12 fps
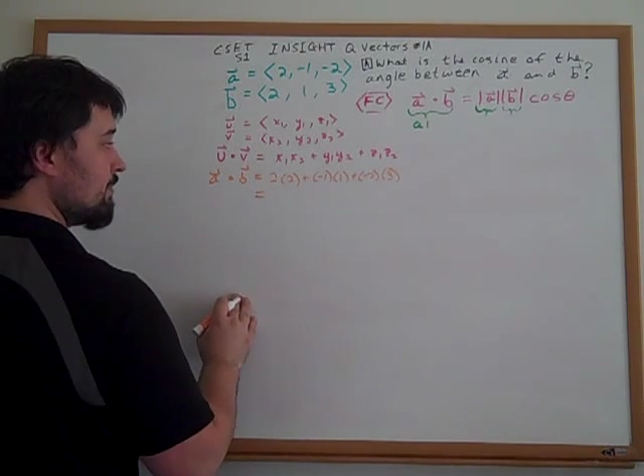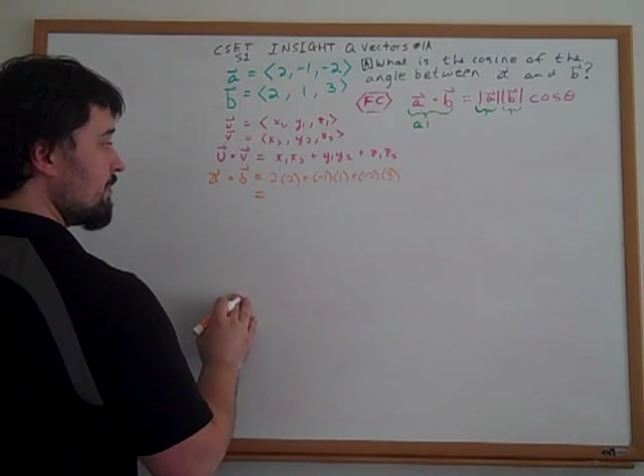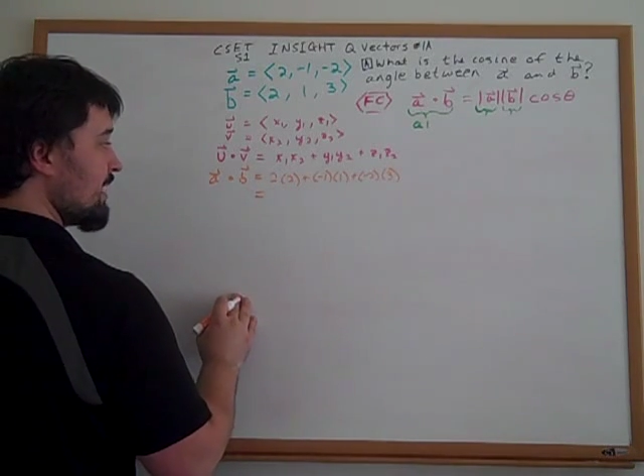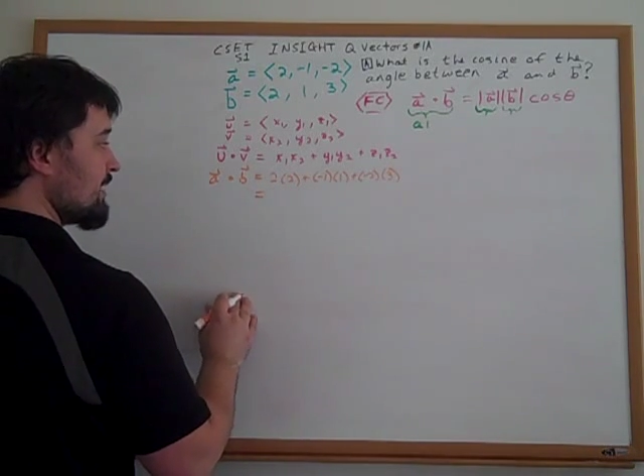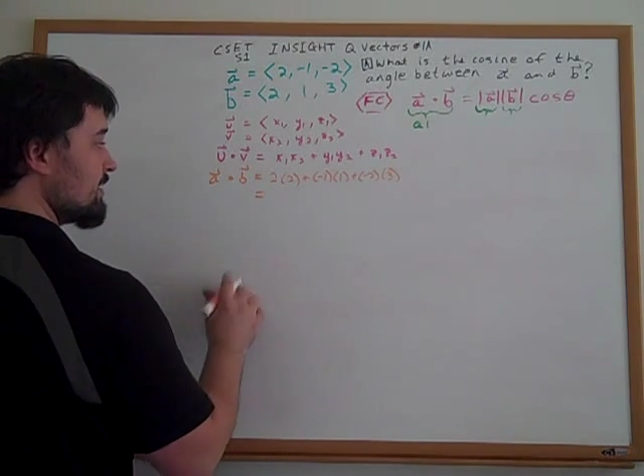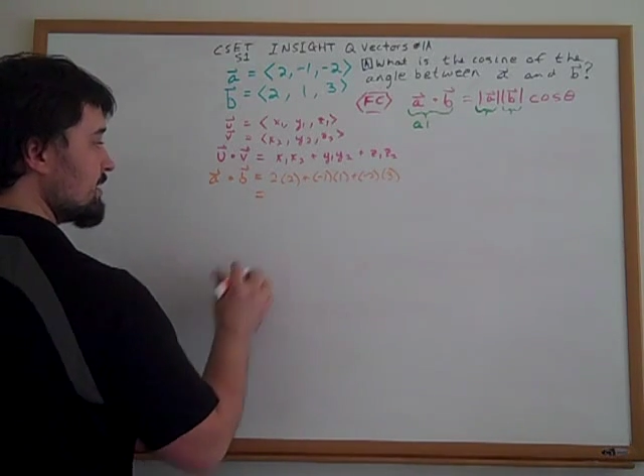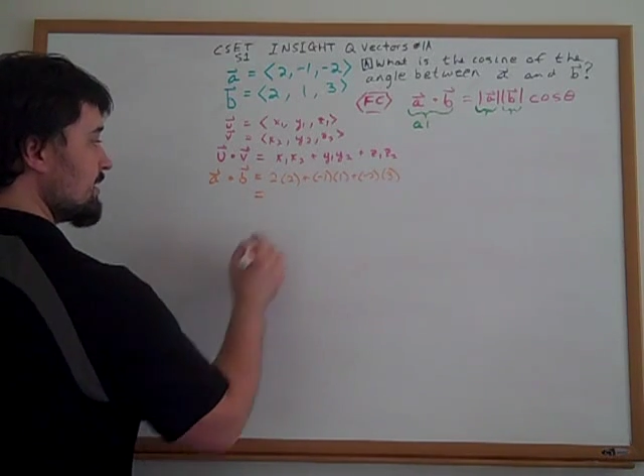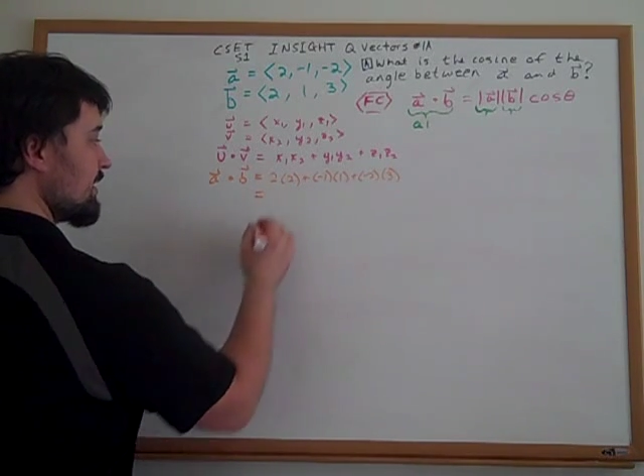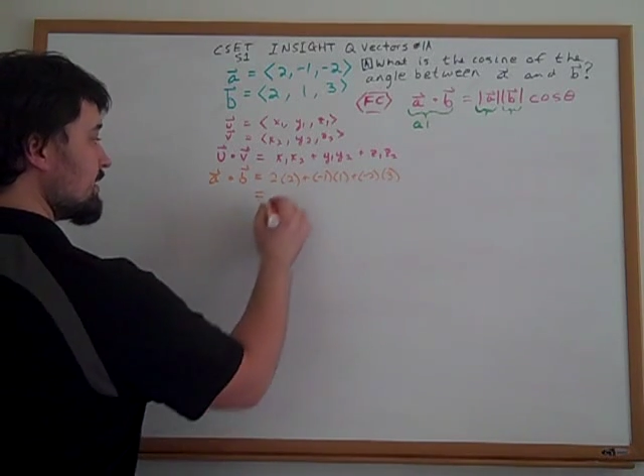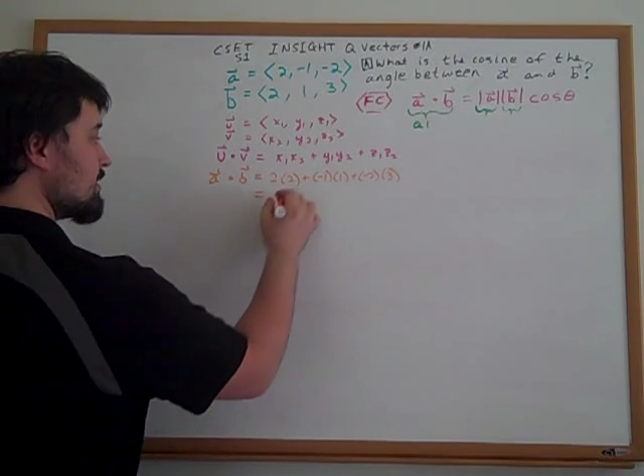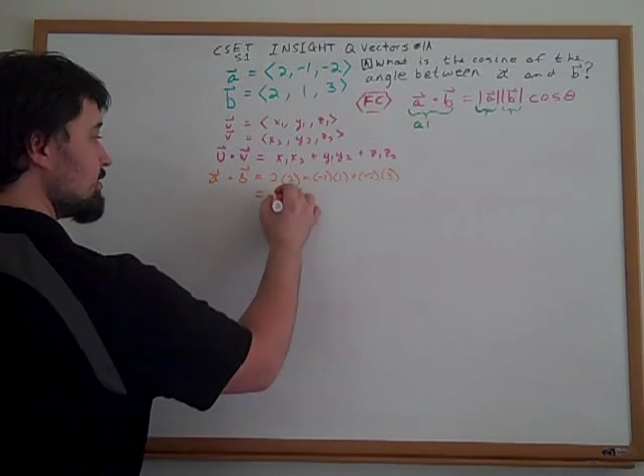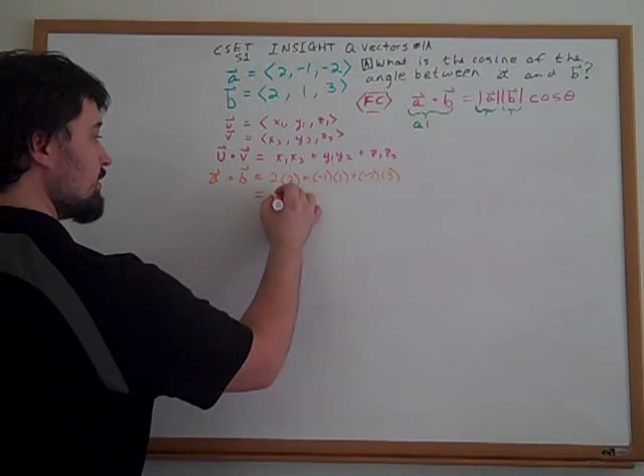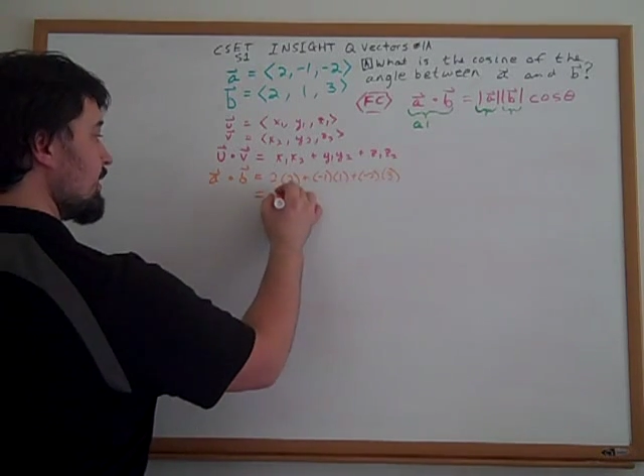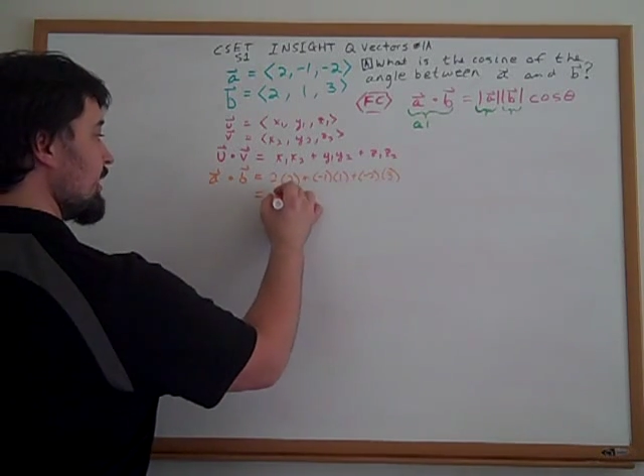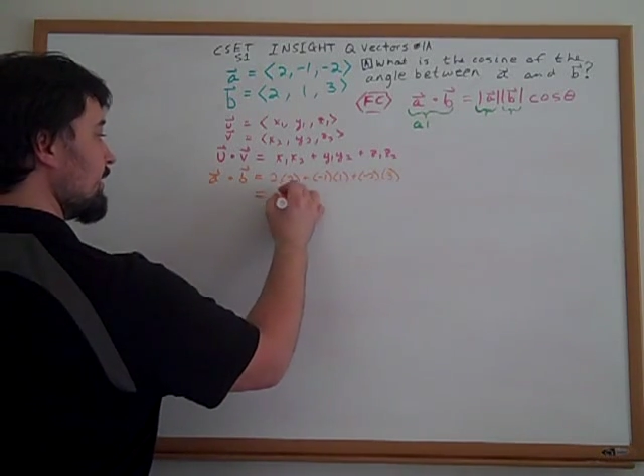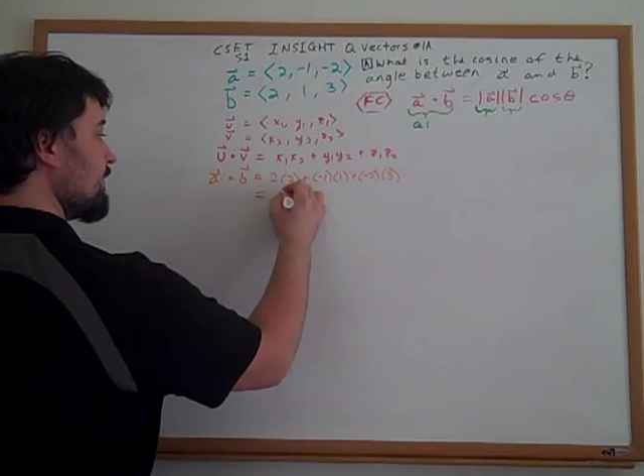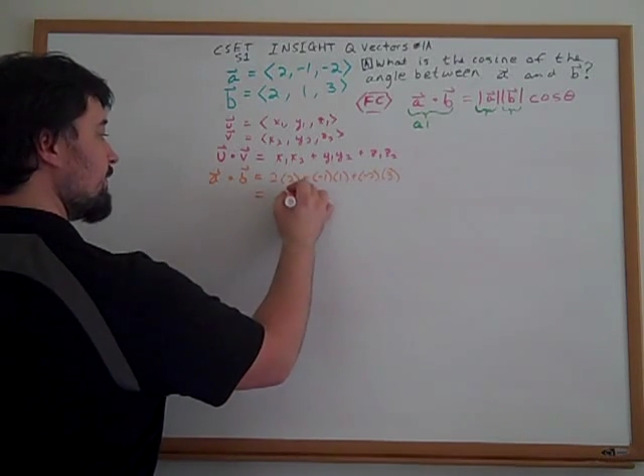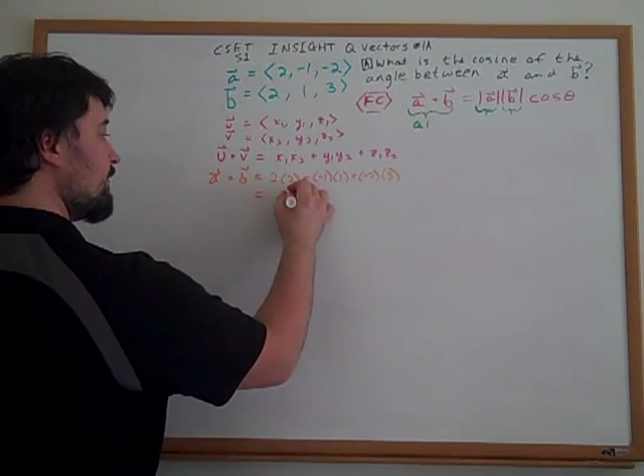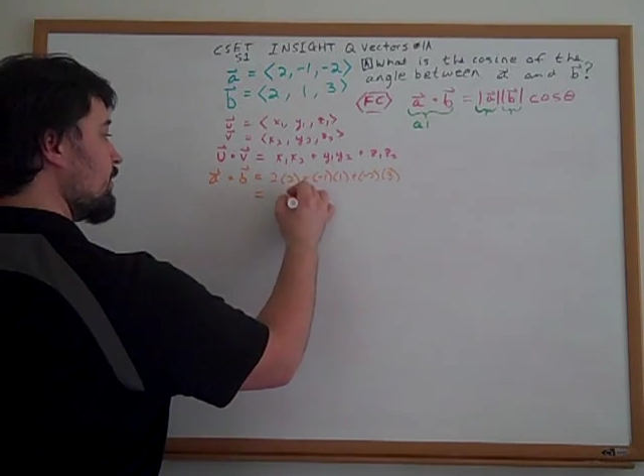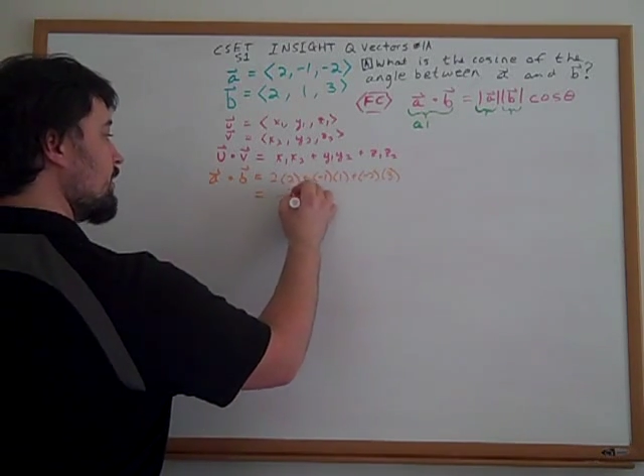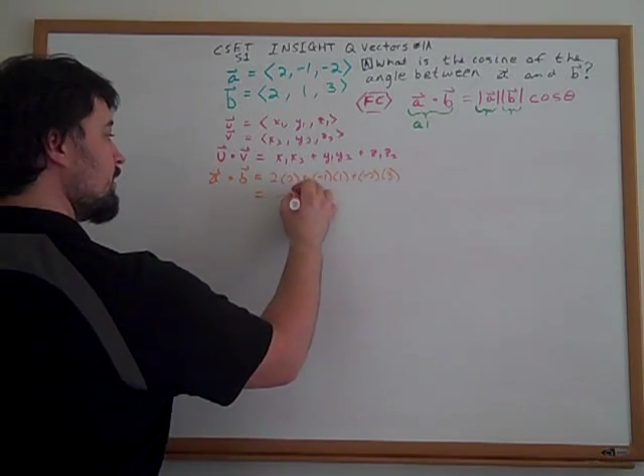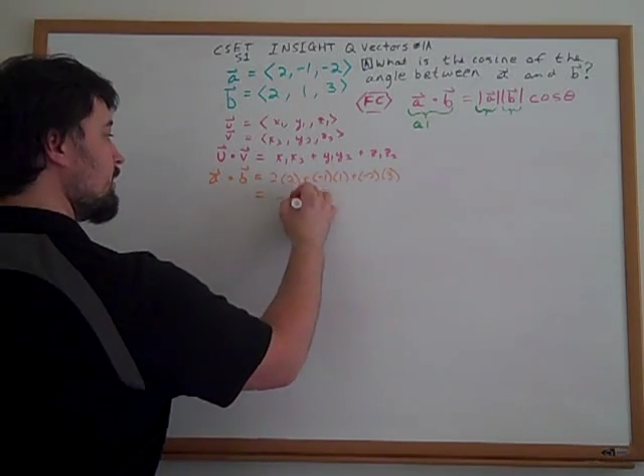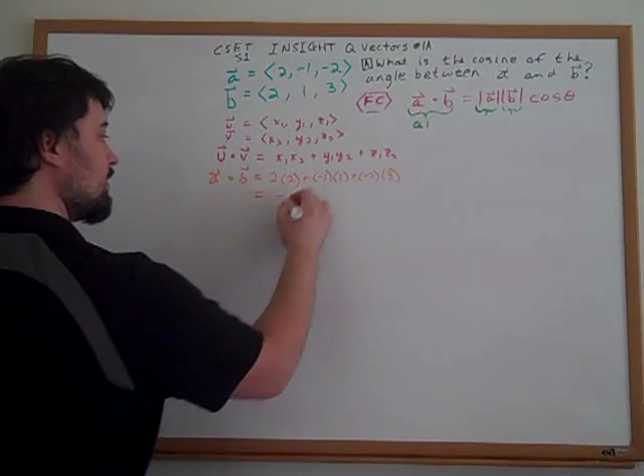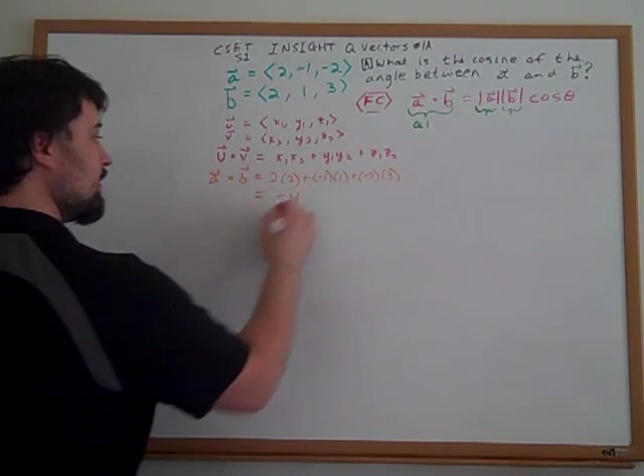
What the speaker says: minus 6, so negative 4.